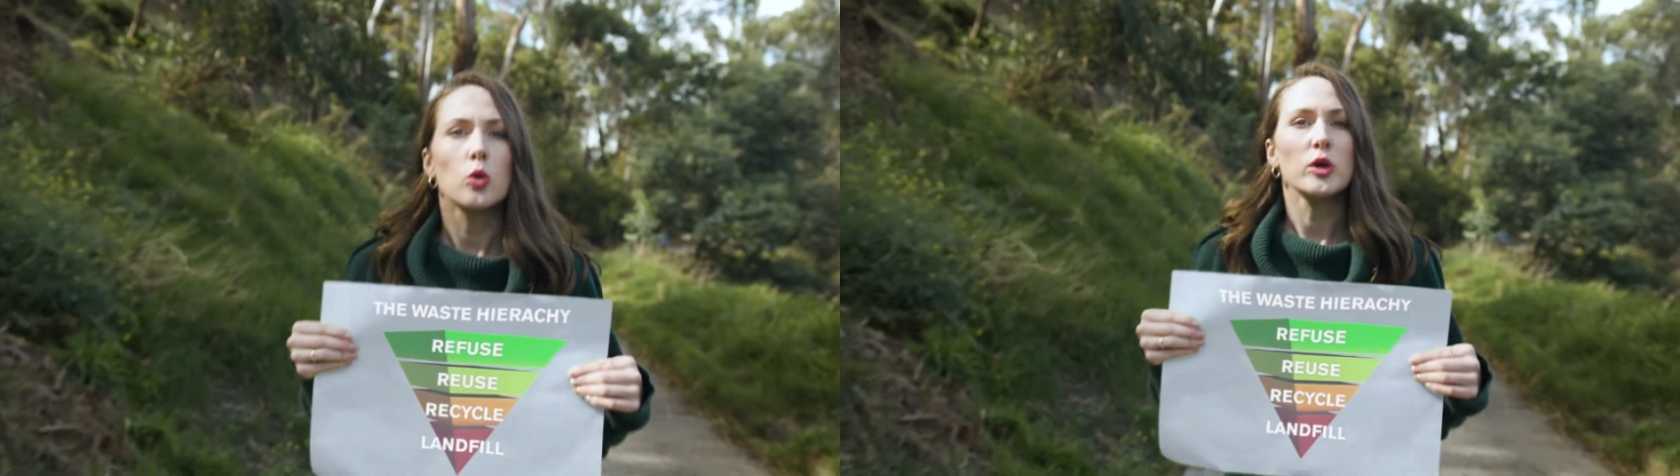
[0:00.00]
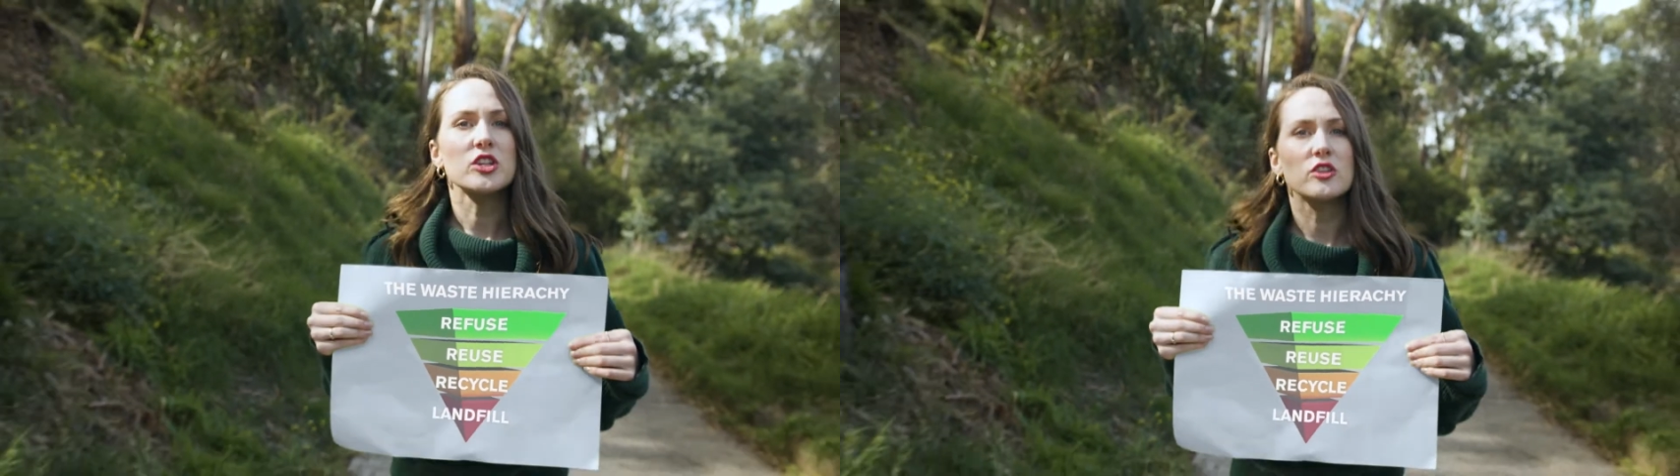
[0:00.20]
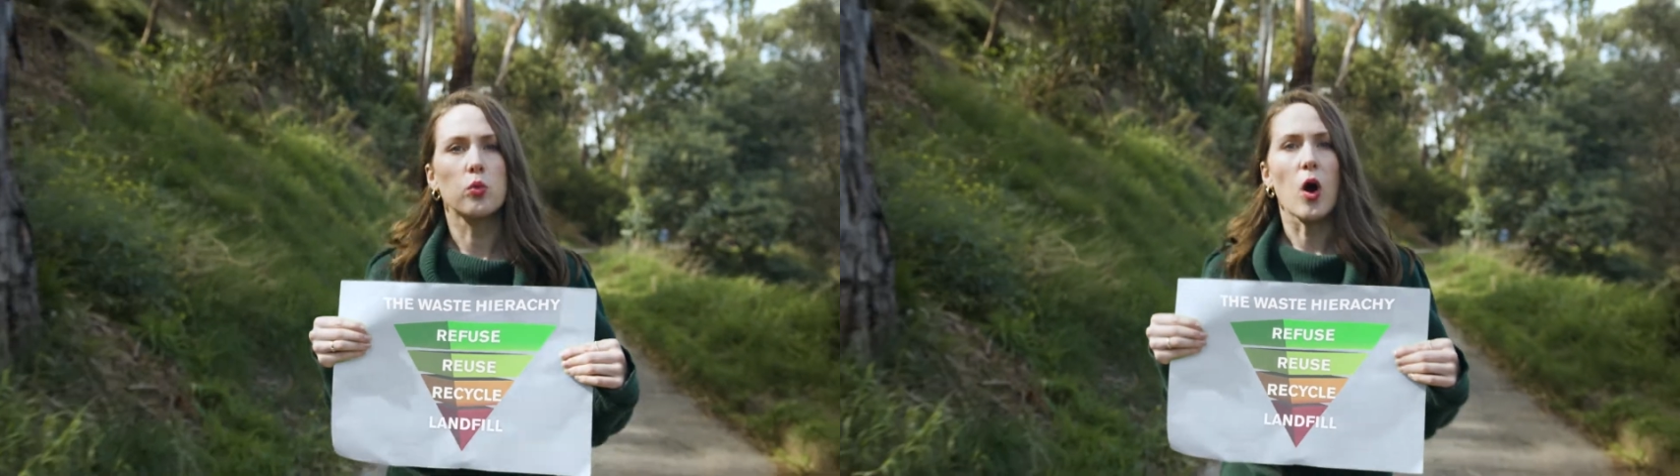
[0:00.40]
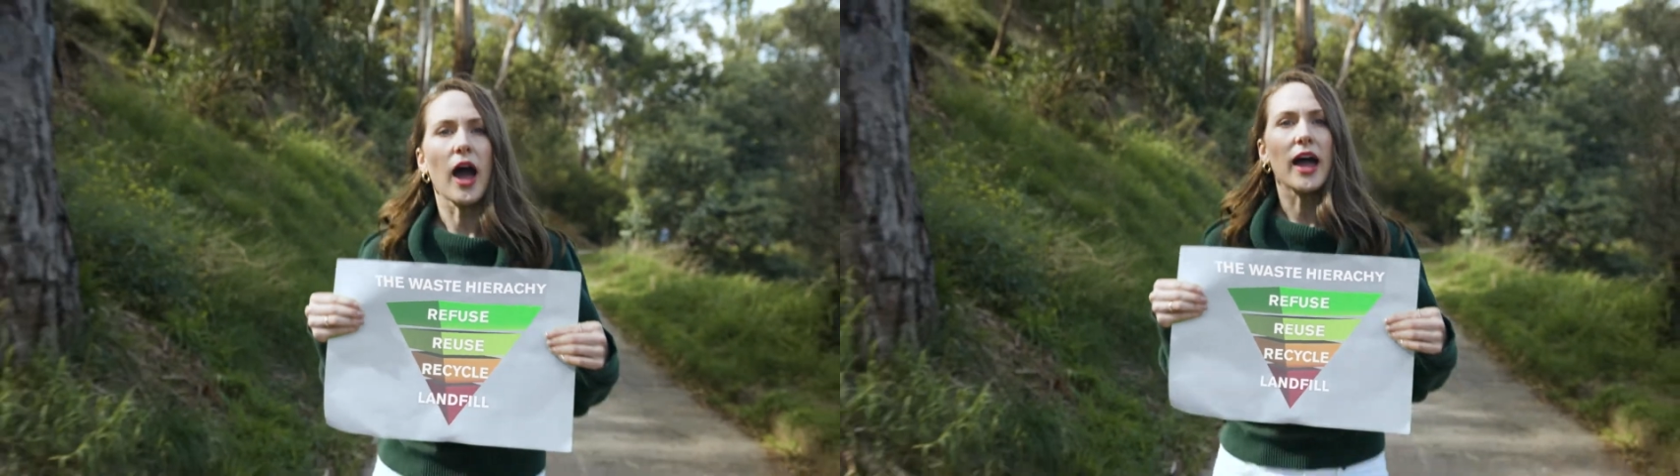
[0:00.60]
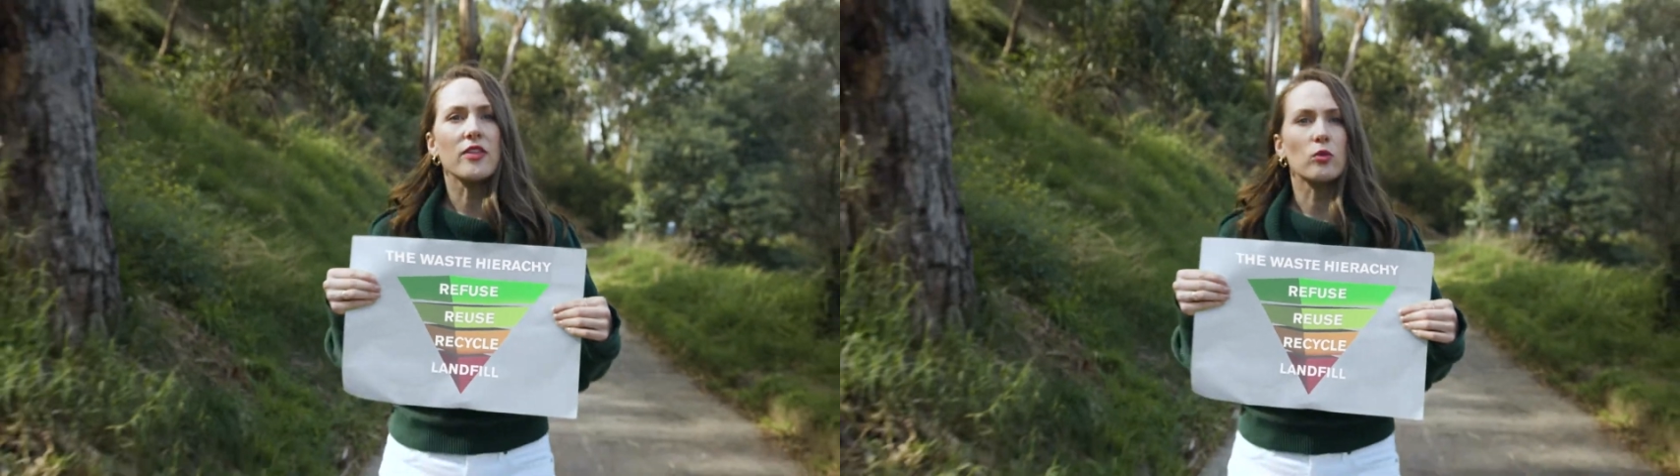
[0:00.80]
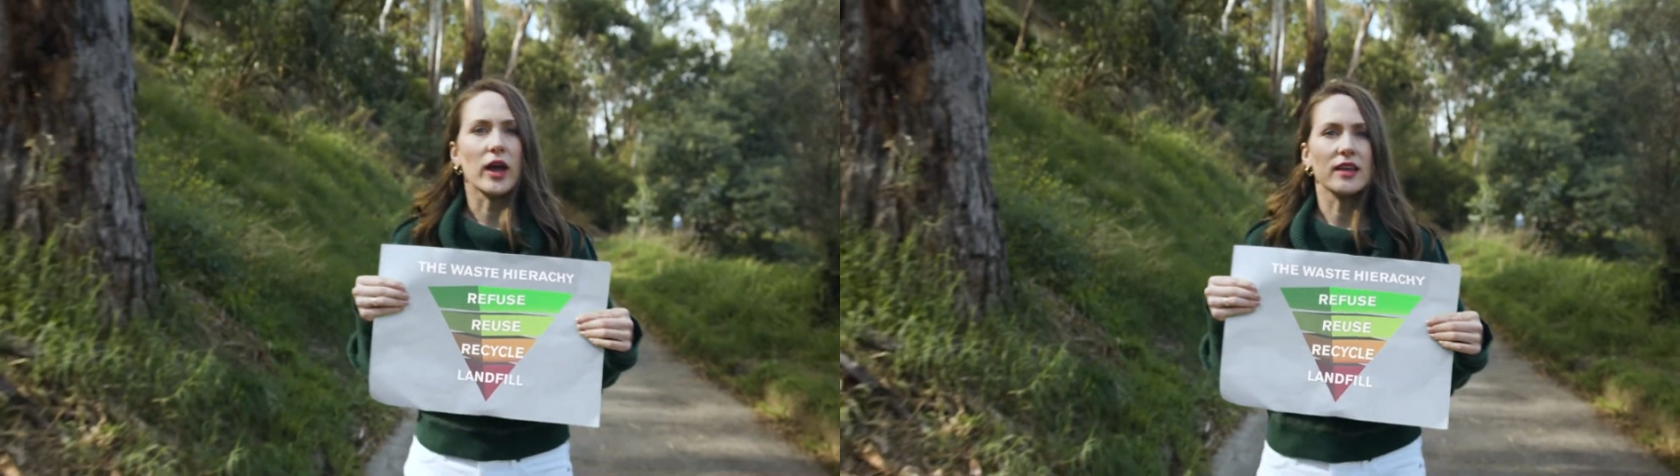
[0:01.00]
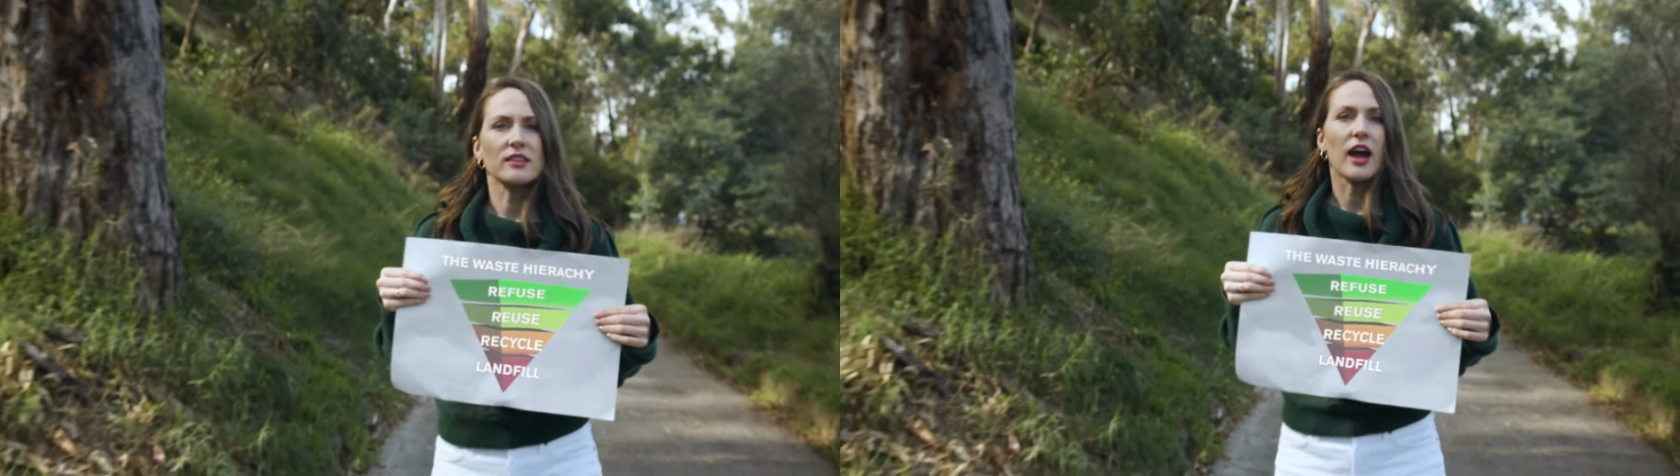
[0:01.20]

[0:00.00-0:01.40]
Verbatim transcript: which is why the waste